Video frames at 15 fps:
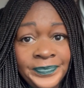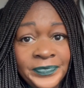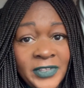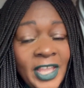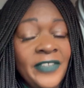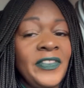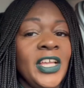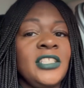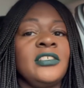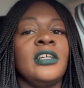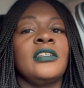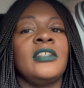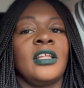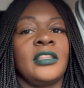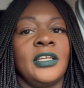and they
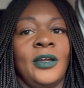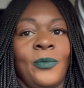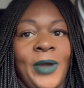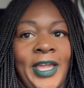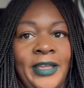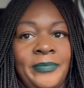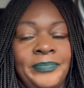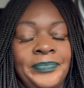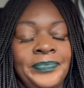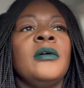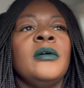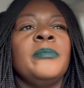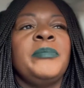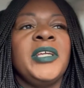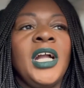took nothing away.
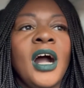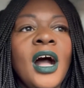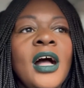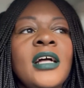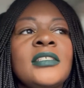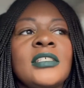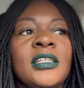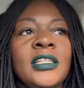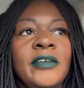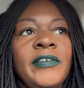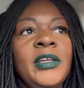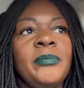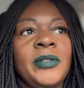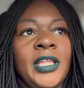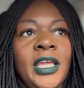Because
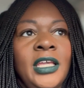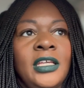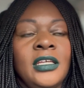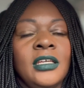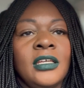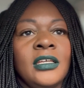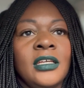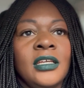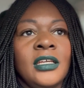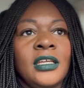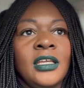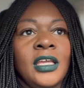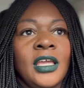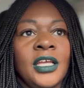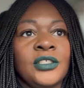Olivia Blake
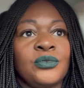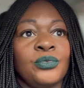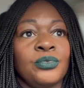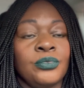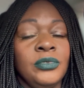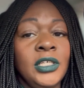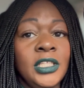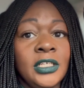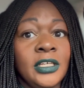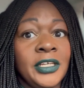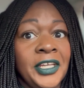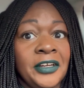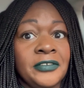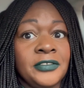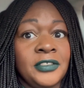has really good
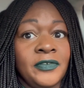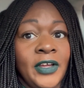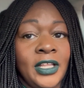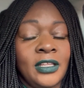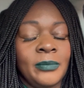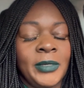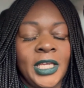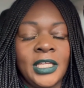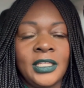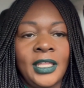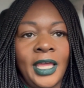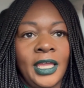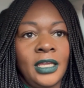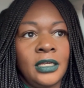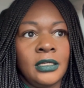character development.
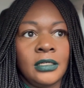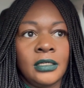Like,